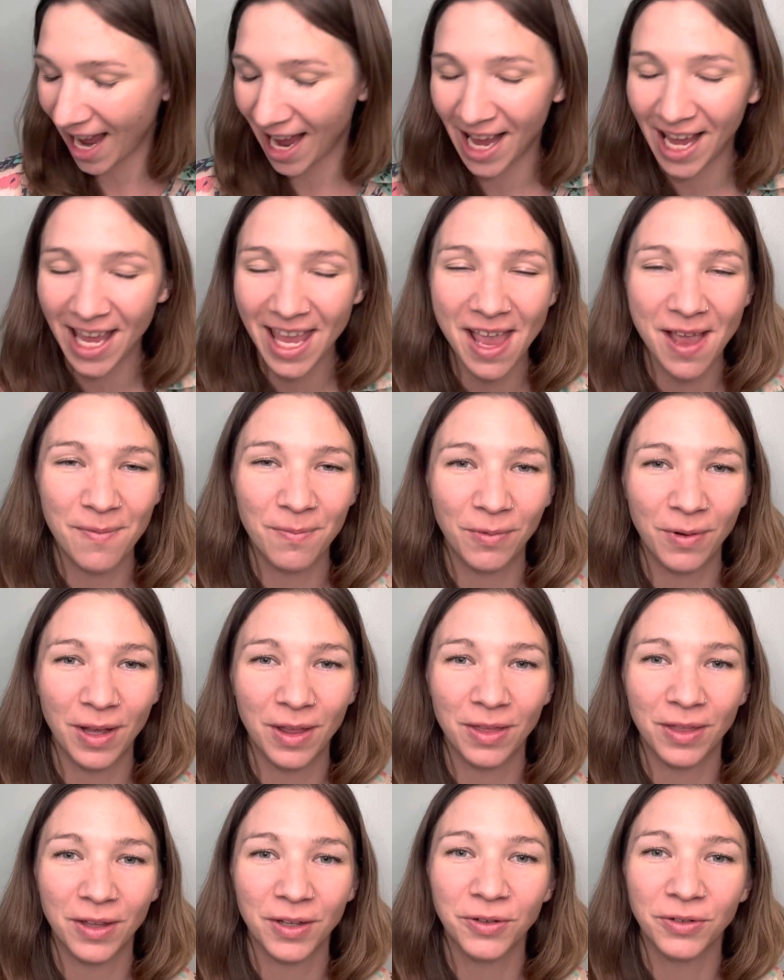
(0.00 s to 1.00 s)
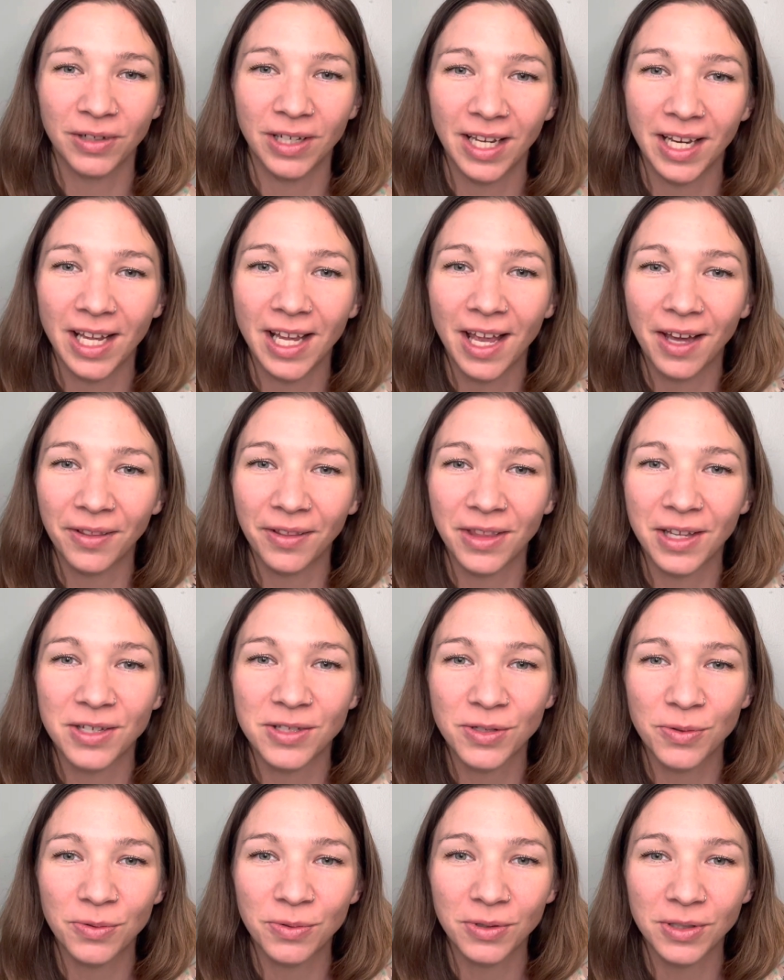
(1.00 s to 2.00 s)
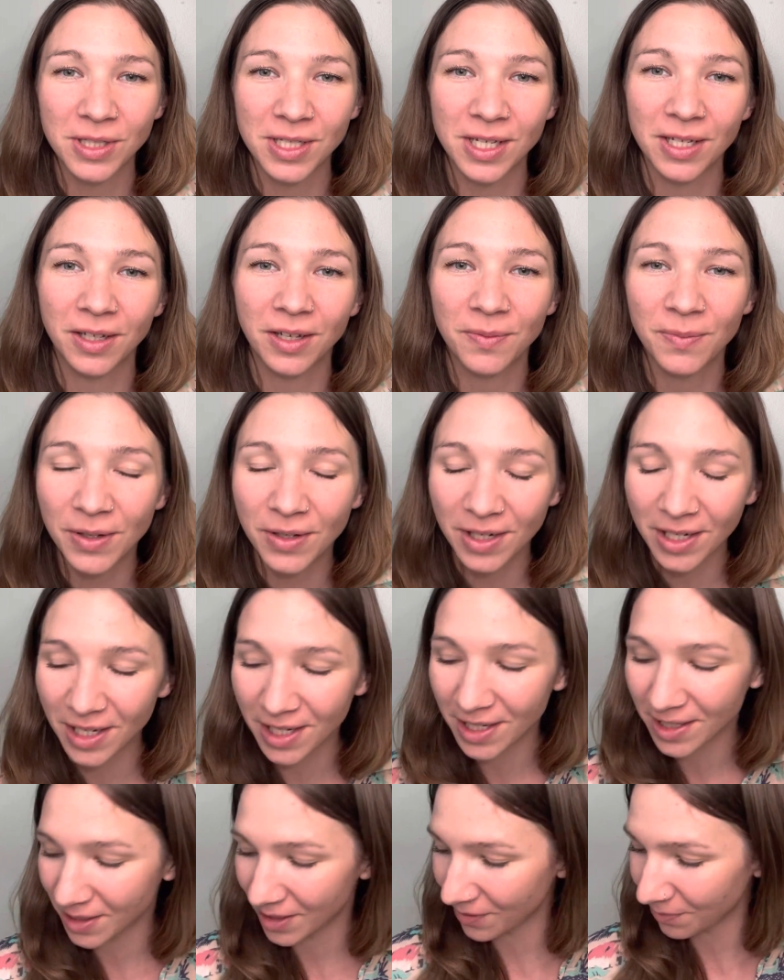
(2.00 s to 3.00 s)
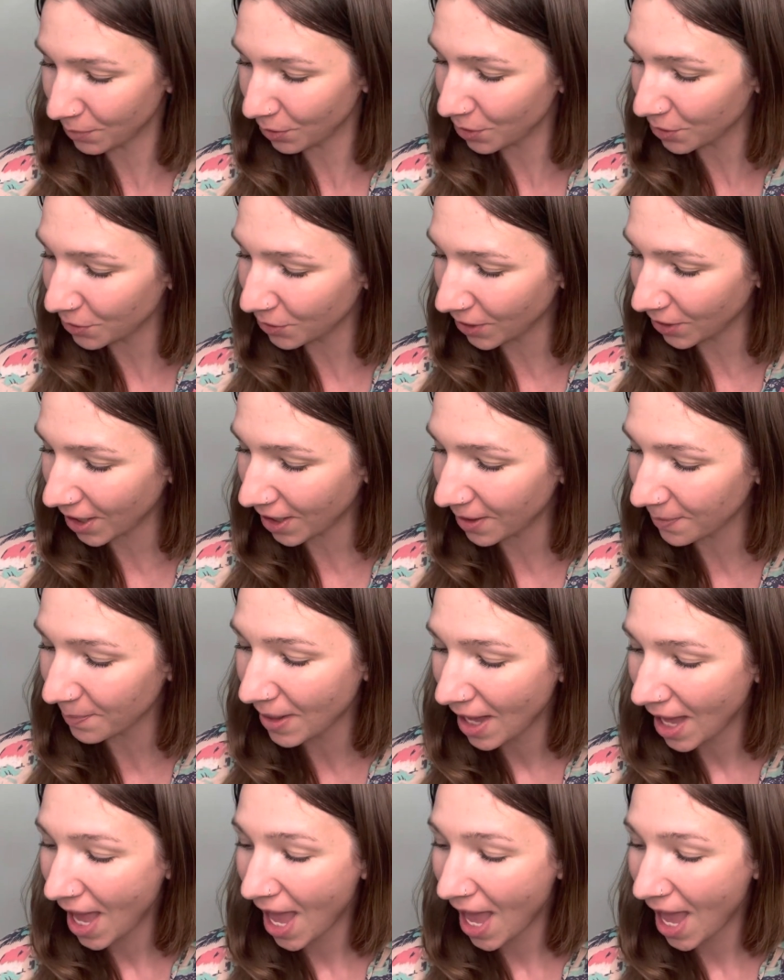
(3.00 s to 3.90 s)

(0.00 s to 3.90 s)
I am with the Creating Healthy Schools and Communities program,